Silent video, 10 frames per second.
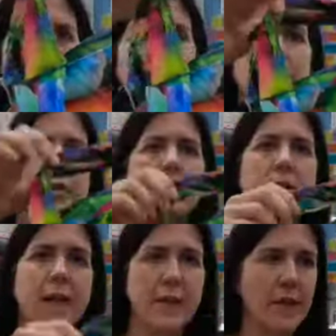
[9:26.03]
I'm not
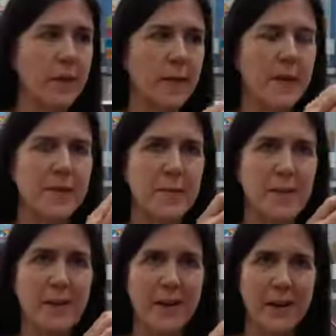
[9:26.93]
saying that I'm going to be
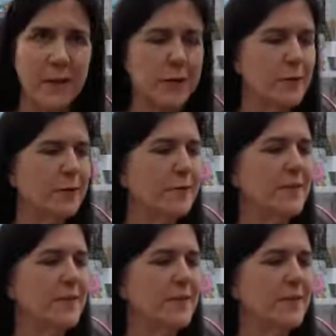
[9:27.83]
buying lots of